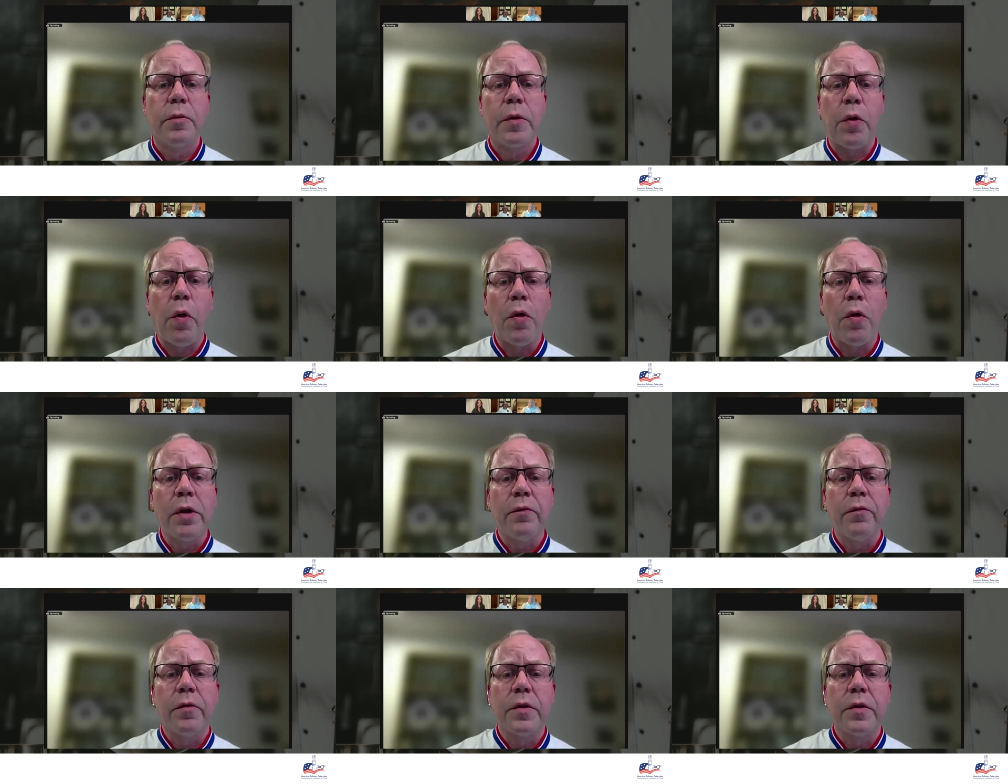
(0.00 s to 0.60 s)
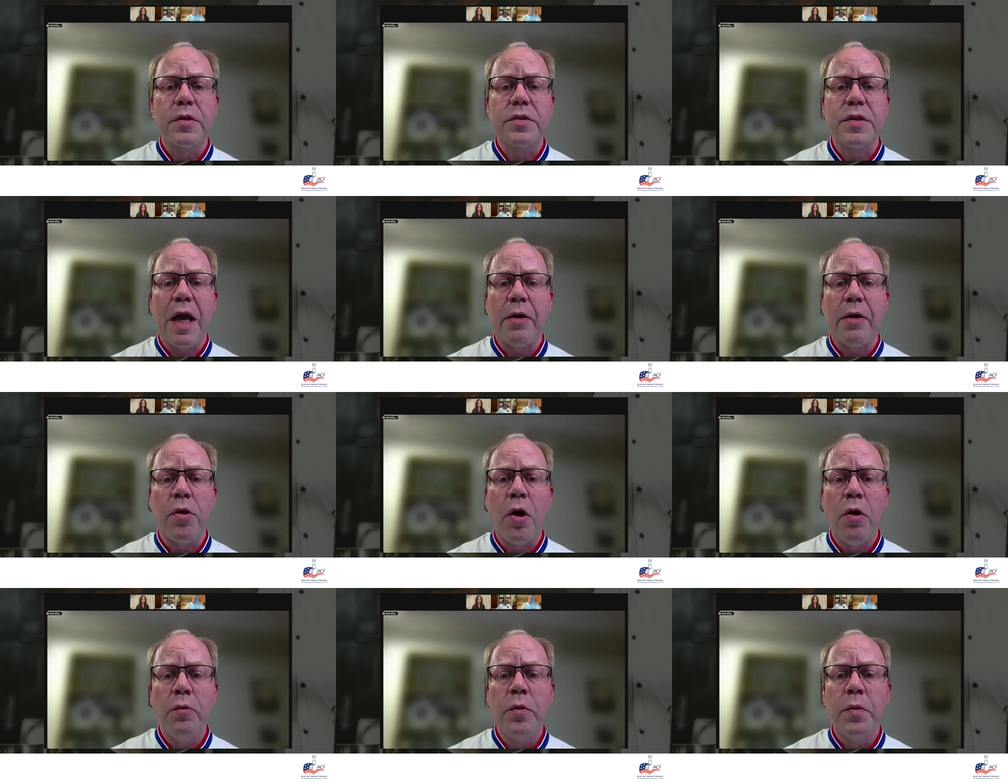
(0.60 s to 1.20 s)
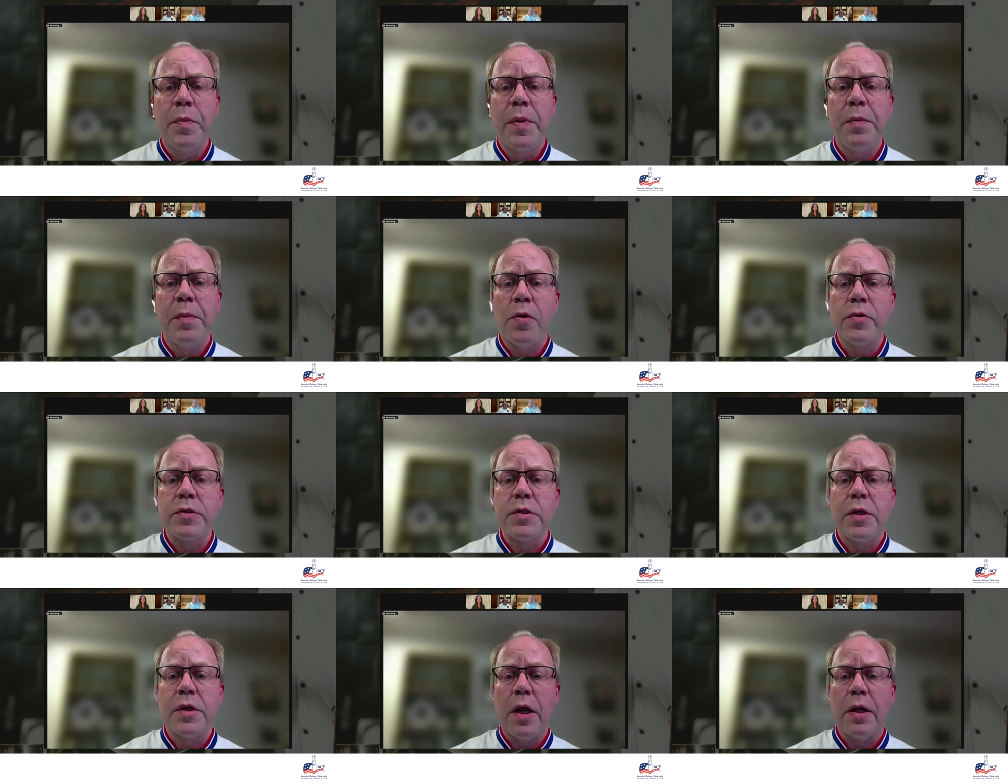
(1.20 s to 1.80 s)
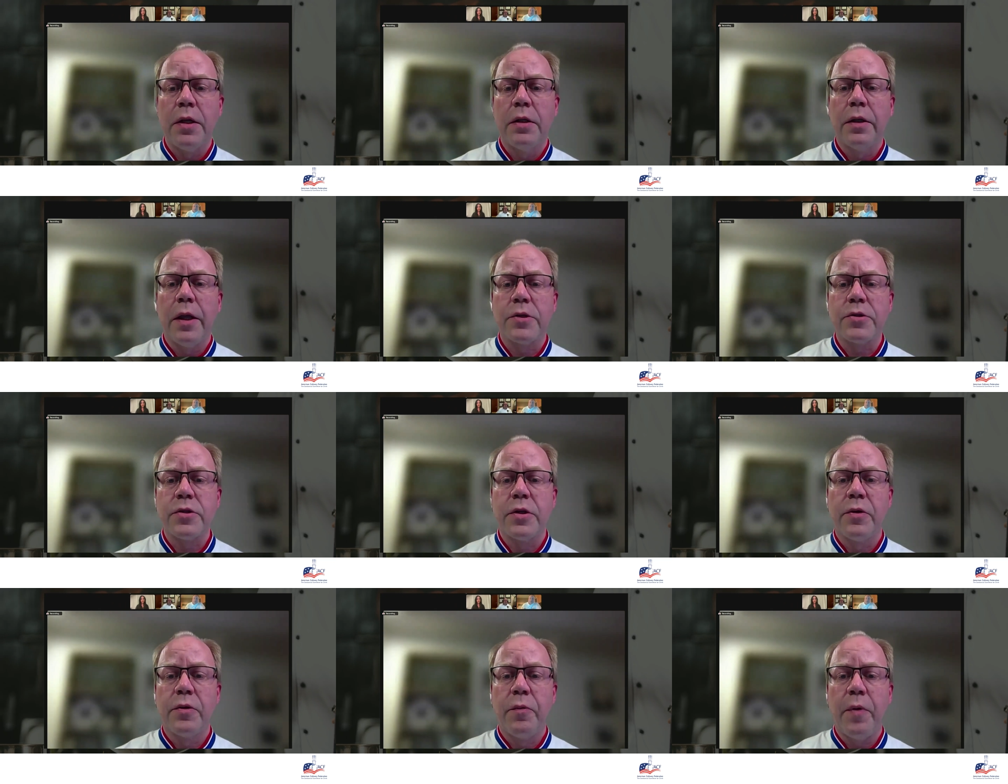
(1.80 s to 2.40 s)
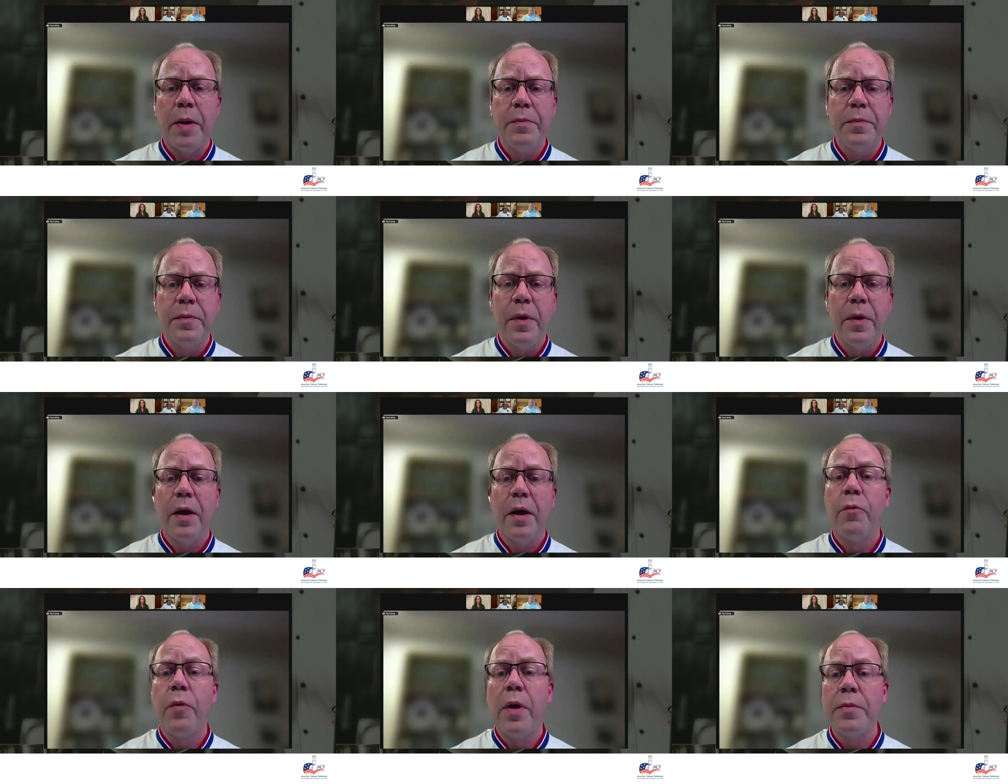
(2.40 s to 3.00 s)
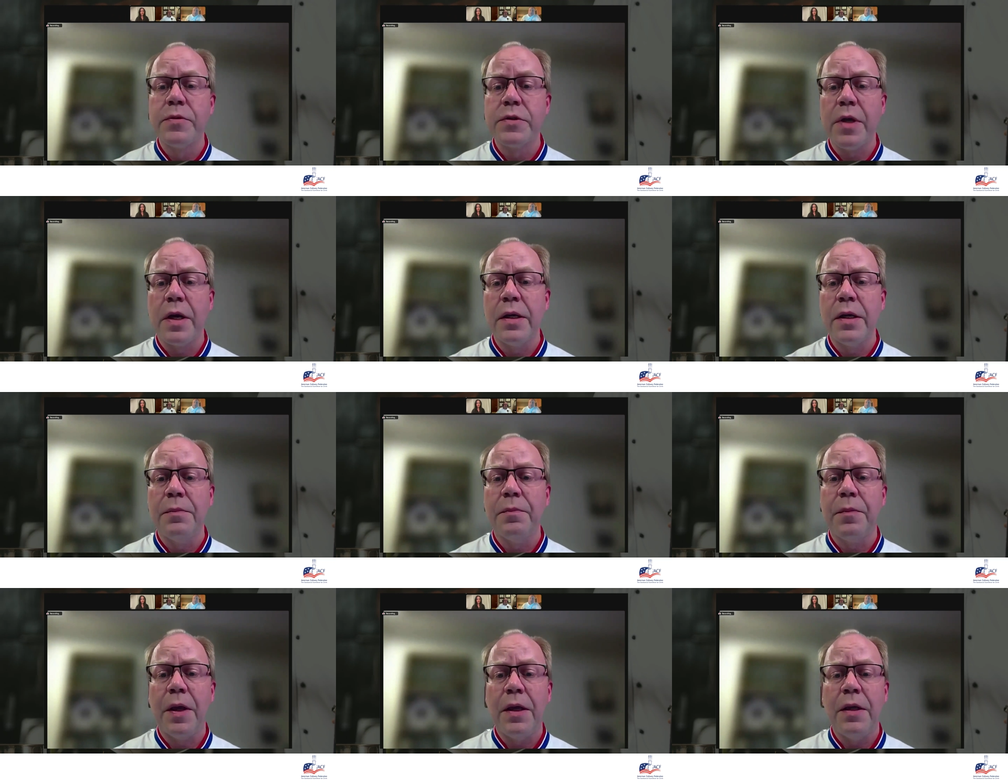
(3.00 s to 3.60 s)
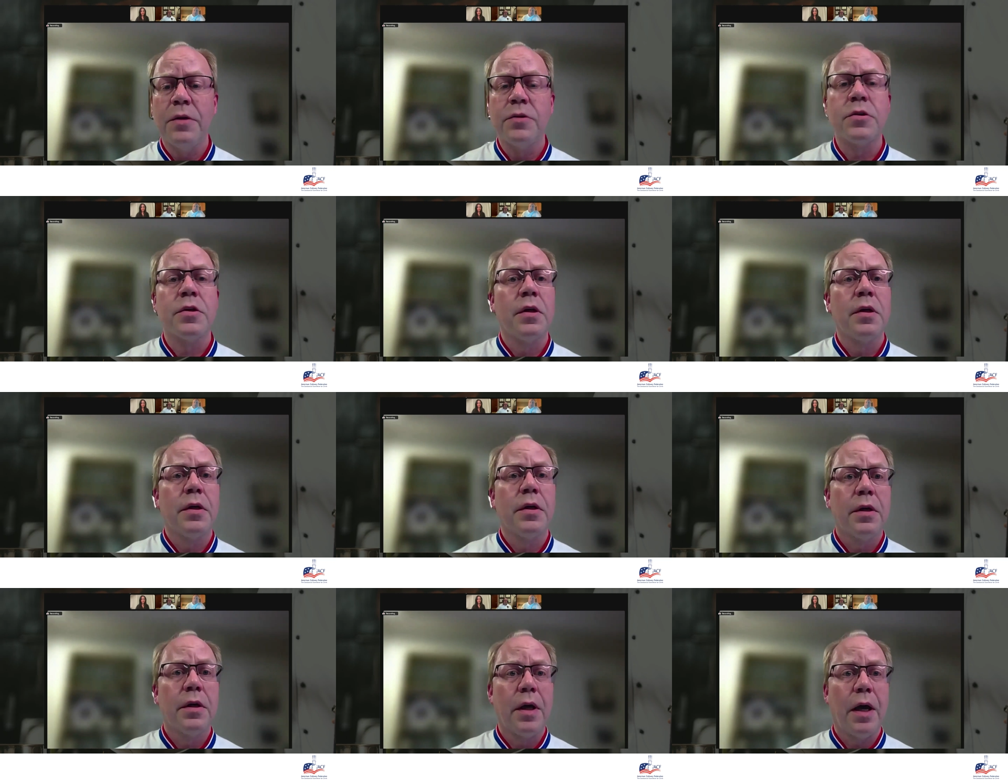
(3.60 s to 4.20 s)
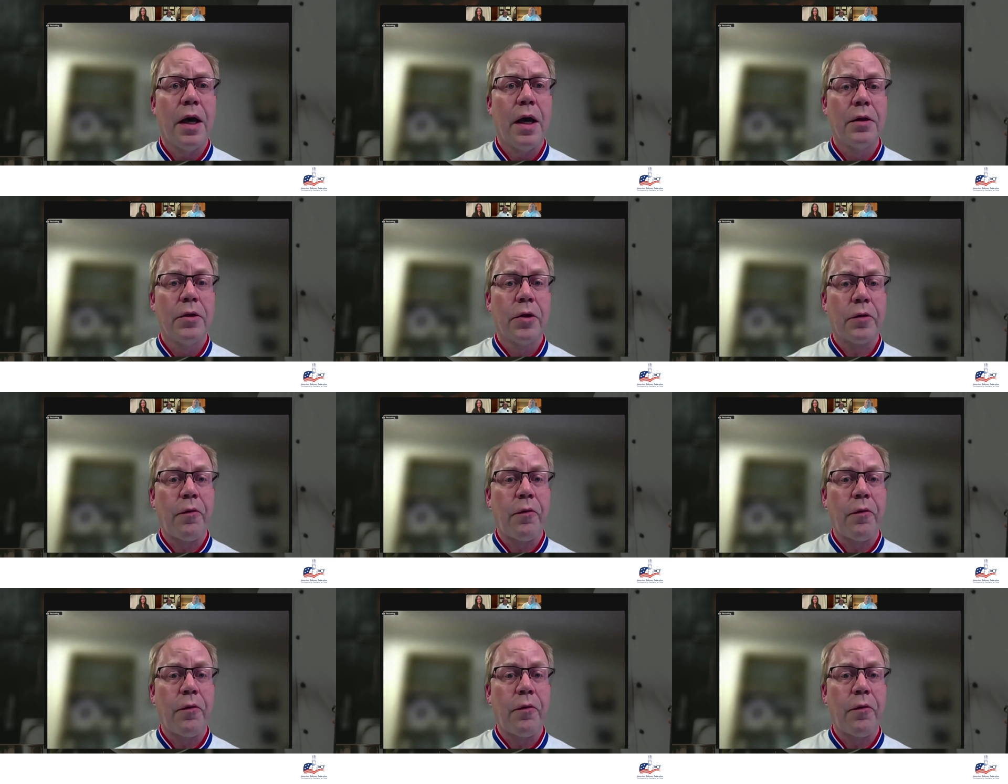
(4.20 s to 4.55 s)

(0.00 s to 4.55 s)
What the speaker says: The recording for this town hall will be posted on election website page.